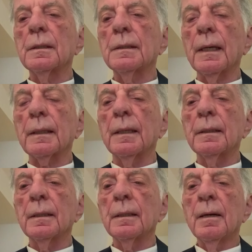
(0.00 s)

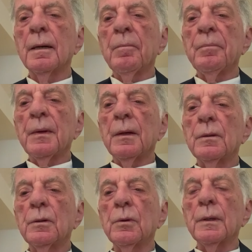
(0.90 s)
Second,
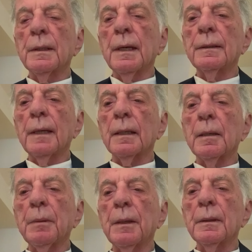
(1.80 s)
during the attack,
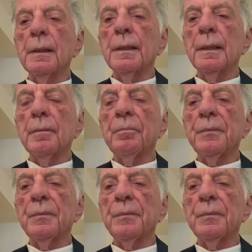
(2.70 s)
apparently,